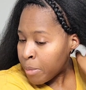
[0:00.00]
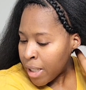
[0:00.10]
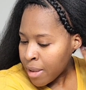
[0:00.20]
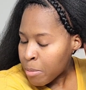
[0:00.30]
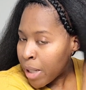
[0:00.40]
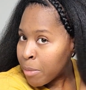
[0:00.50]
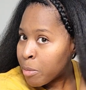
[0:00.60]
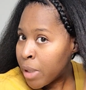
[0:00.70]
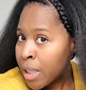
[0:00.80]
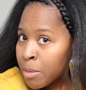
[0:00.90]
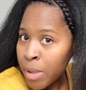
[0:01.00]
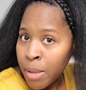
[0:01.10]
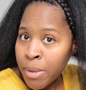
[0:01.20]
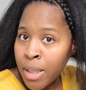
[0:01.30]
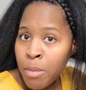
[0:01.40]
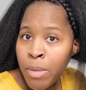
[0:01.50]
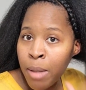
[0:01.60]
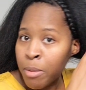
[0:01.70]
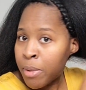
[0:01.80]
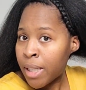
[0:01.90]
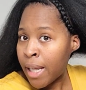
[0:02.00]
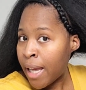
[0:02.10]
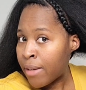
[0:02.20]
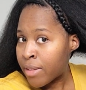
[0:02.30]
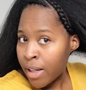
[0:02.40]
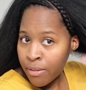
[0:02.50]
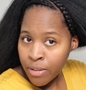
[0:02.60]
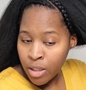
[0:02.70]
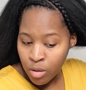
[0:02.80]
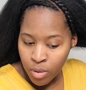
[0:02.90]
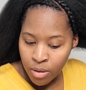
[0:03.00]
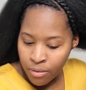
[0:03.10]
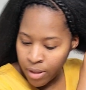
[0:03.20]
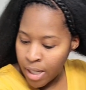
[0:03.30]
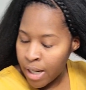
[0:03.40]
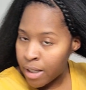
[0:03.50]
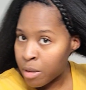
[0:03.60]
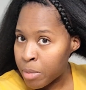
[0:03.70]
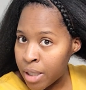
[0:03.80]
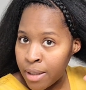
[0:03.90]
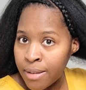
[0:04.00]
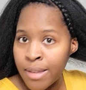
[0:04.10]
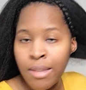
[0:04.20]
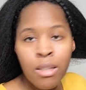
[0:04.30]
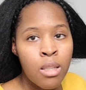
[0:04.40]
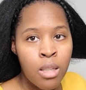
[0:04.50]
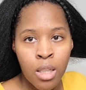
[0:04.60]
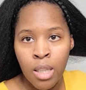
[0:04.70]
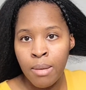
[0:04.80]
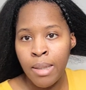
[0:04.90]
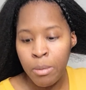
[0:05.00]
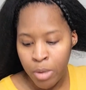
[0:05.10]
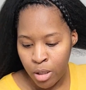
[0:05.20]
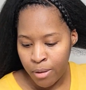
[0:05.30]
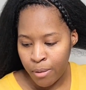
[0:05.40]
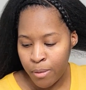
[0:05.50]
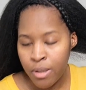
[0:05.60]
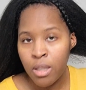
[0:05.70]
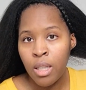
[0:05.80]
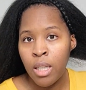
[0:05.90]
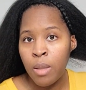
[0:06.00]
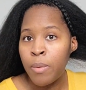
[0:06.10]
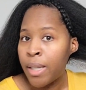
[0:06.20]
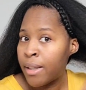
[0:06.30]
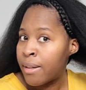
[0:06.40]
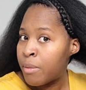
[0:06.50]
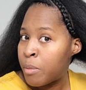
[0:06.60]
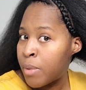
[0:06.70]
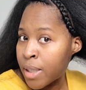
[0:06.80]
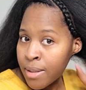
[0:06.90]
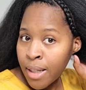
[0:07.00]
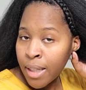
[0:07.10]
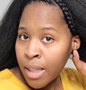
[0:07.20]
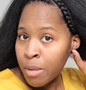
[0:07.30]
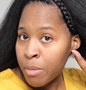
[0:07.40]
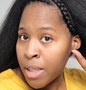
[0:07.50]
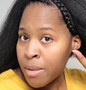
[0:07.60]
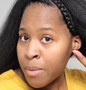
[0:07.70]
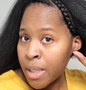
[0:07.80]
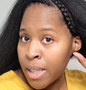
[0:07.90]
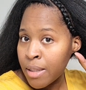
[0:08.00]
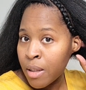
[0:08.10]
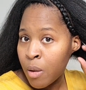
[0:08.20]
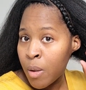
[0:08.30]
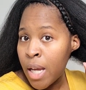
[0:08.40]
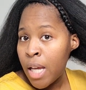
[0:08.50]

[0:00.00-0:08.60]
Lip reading: have to bobby pin it, but I'm gonna bobby pin it after I finish with the flat iron, because it's just gonna keep coming loose anyway once I keep messing with it. So